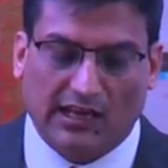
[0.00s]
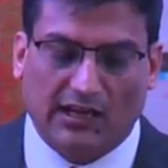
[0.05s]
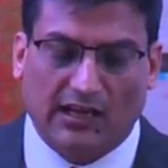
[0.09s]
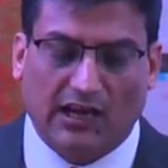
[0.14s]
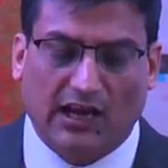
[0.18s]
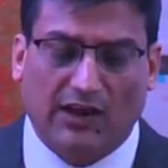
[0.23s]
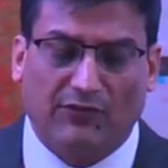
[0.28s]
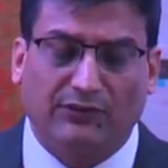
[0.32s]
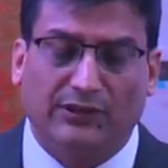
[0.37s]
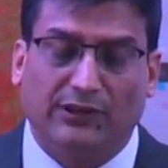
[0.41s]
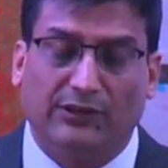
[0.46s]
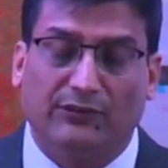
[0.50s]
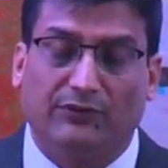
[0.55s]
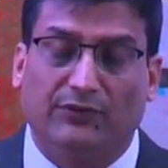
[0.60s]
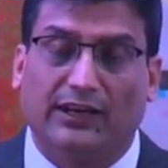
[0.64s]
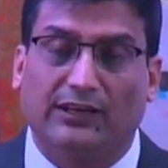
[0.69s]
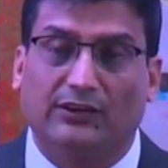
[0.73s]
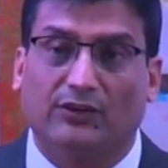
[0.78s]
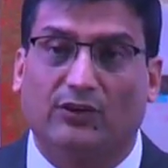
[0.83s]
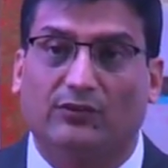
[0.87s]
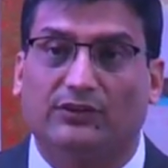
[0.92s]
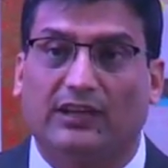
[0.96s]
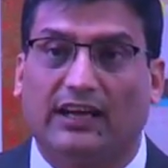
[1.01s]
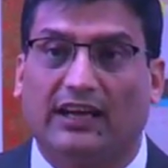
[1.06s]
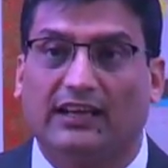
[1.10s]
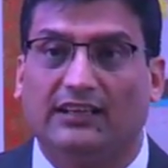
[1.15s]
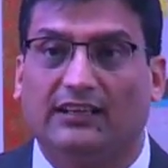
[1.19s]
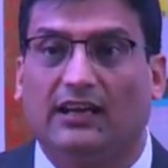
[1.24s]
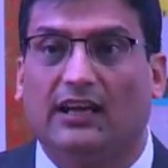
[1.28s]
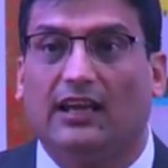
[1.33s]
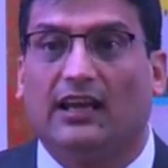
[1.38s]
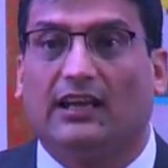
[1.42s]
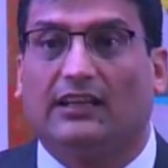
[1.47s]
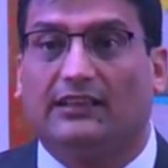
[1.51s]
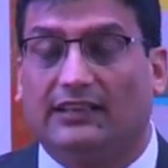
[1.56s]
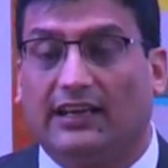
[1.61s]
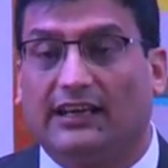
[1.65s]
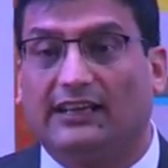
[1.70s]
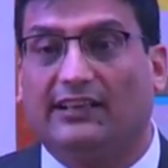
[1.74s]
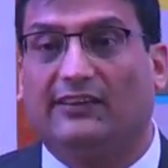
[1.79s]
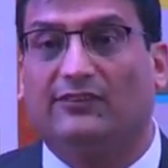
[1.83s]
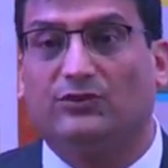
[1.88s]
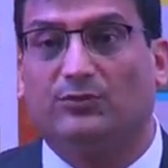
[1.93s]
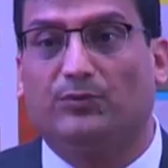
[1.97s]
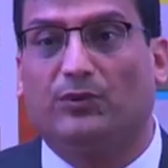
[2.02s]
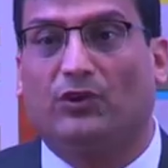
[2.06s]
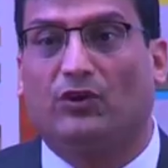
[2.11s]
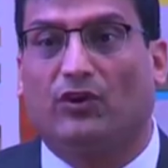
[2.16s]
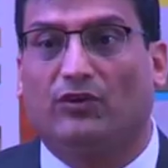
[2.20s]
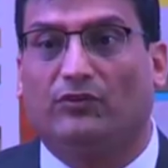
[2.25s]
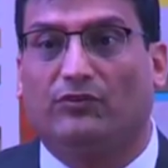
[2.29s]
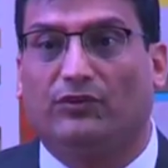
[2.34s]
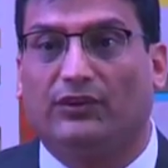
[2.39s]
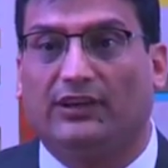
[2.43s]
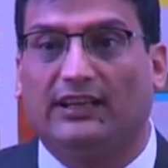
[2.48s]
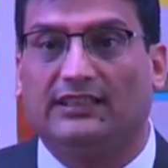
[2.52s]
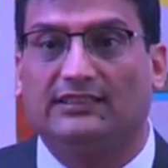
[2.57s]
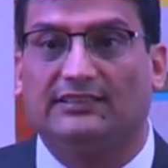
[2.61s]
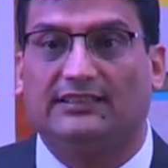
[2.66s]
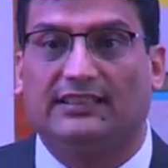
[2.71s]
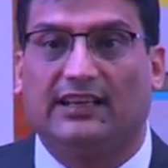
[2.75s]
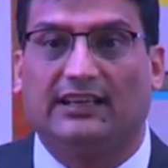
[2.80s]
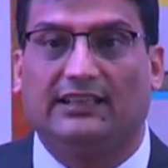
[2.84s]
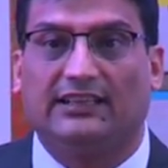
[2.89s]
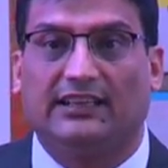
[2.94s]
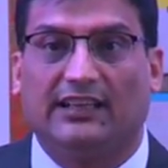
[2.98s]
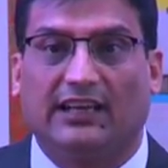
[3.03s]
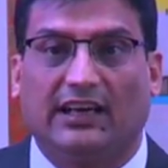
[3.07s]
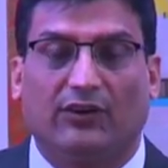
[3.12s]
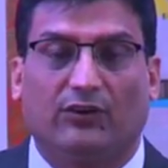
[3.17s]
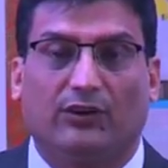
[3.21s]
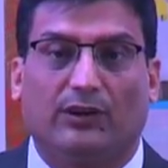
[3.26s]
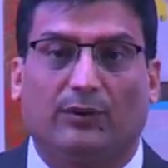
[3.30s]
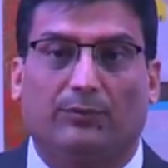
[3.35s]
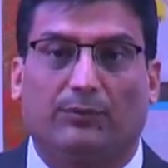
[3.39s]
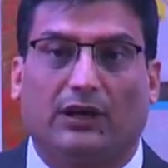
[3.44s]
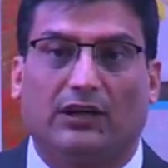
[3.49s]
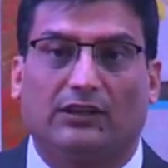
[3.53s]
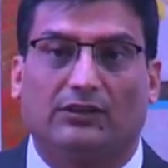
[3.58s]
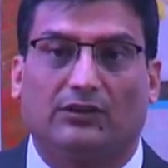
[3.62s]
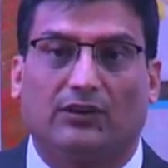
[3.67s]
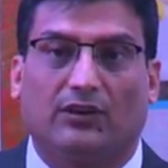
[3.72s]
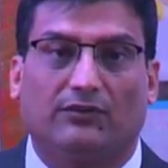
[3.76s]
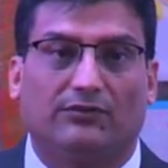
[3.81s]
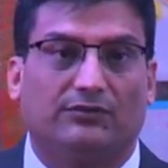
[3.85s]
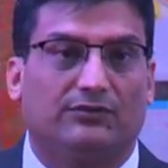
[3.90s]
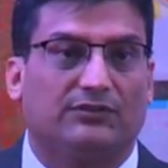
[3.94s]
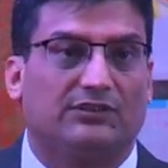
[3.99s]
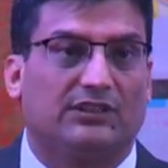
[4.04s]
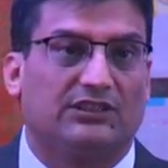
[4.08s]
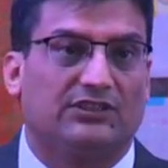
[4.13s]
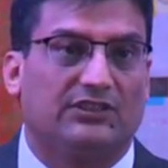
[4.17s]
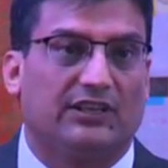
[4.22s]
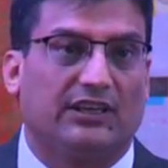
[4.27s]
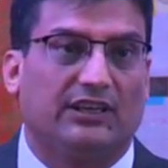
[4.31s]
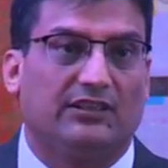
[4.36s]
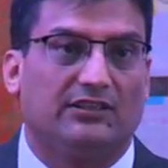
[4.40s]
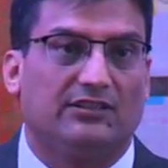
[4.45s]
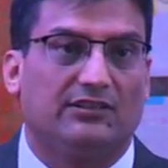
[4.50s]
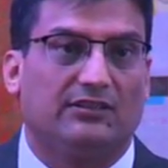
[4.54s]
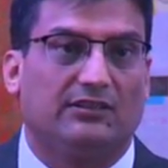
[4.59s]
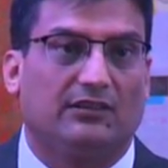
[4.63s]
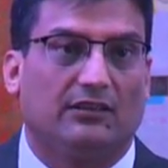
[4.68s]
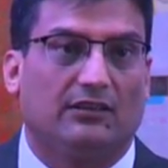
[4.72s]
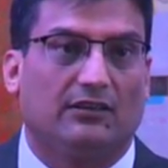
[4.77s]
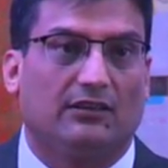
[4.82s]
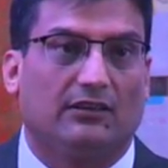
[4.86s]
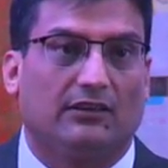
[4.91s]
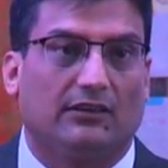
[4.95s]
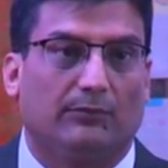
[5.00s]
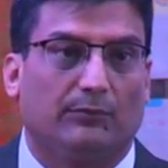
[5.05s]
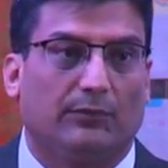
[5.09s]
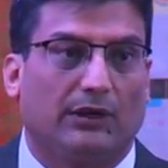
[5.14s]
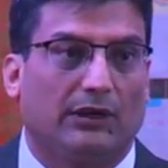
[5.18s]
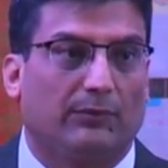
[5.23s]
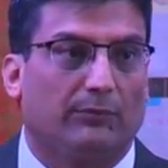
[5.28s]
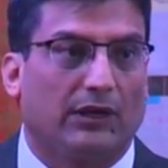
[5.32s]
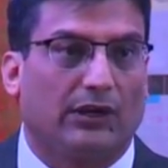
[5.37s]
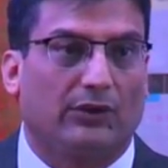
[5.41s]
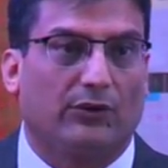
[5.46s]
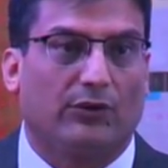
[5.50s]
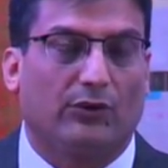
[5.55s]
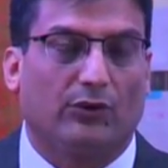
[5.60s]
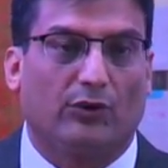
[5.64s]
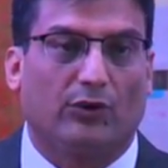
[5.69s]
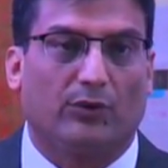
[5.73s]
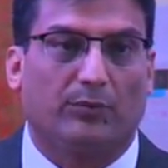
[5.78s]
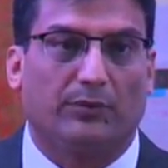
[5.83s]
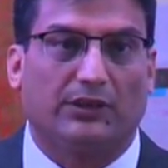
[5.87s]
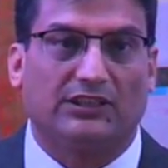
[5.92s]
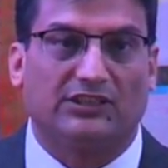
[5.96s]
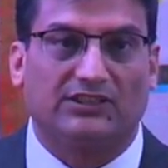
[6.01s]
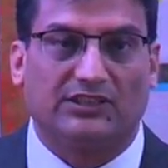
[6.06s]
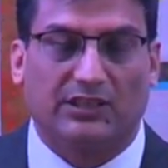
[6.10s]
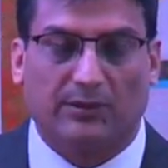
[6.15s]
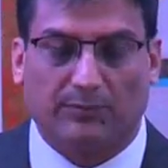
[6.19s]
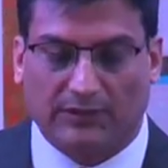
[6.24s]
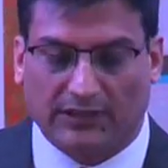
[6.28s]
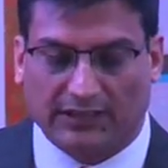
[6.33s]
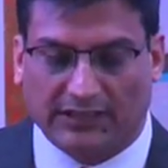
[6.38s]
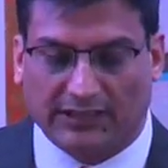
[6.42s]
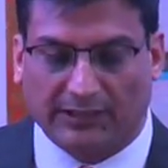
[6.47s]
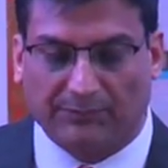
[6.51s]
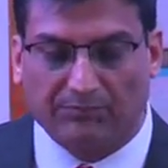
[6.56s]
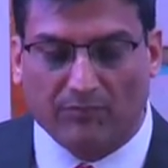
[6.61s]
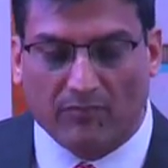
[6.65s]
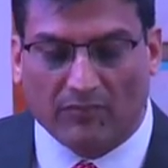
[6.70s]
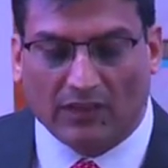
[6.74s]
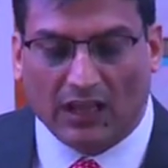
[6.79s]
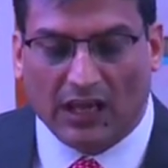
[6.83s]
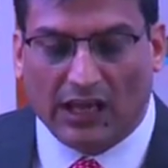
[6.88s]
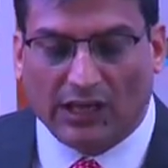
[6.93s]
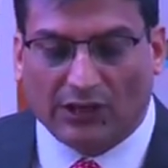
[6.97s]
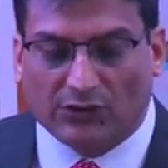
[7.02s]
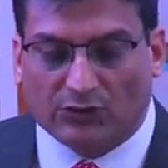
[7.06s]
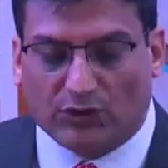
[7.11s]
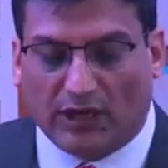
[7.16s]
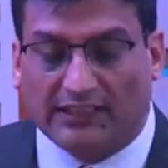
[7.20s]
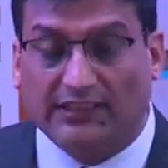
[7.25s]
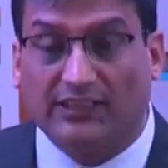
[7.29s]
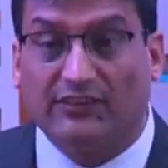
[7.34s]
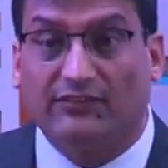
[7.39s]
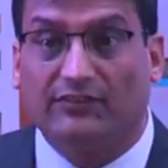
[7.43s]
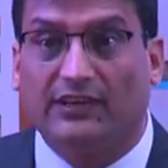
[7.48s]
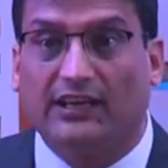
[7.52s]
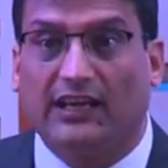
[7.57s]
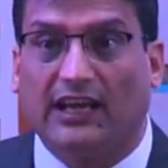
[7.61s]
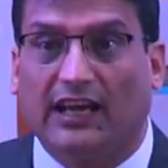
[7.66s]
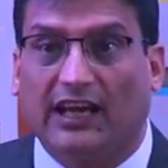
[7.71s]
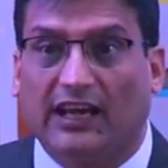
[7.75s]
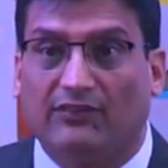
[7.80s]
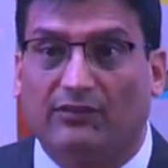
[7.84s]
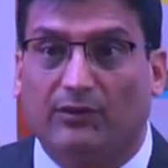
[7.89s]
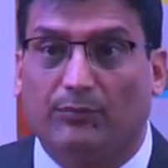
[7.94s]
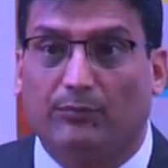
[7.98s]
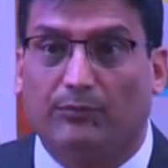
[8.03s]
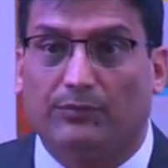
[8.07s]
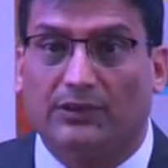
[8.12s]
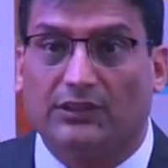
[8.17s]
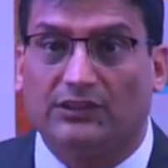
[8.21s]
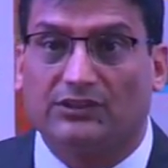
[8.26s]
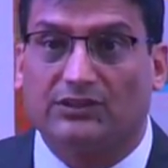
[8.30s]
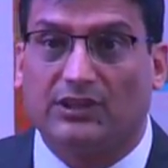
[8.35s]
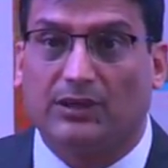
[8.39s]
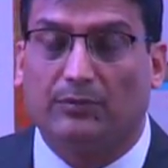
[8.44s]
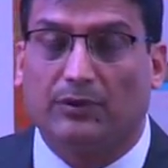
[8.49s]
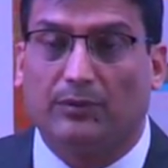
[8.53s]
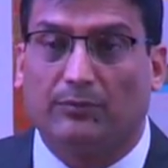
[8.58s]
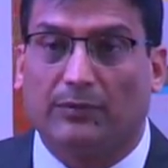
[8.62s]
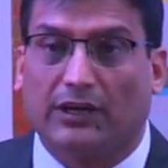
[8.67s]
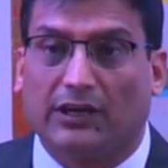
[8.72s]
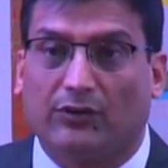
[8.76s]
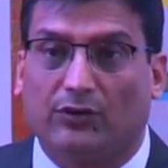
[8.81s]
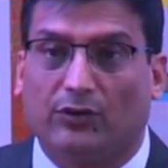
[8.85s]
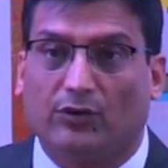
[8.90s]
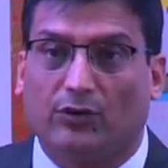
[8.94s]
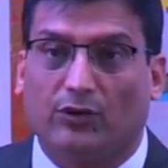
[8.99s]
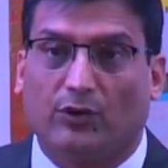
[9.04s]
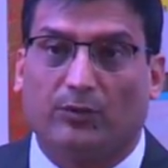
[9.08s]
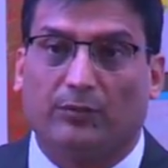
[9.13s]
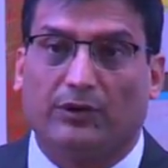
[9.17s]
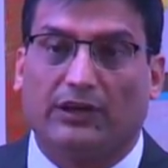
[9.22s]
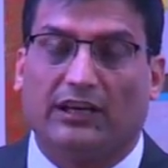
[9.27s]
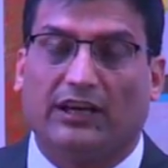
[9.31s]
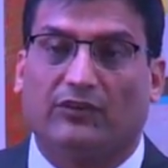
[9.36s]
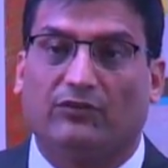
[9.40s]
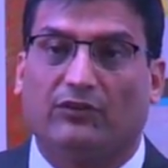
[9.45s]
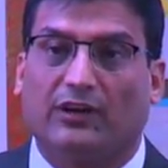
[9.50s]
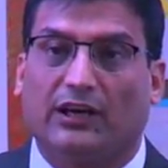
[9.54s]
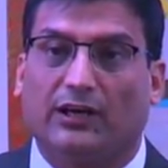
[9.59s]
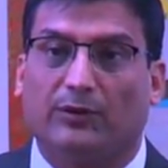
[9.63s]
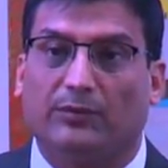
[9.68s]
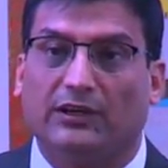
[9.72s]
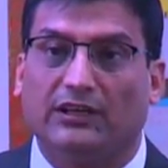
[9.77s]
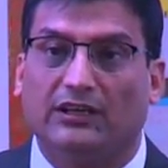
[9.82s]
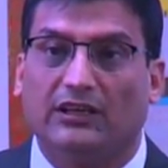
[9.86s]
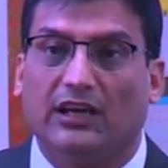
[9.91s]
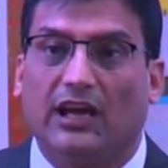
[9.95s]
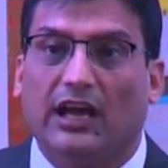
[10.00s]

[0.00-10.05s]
after effect of that, that gives me confidence that they are on a path of sustained macroeconomic stability. So I think we have a stable macroeconomic environment.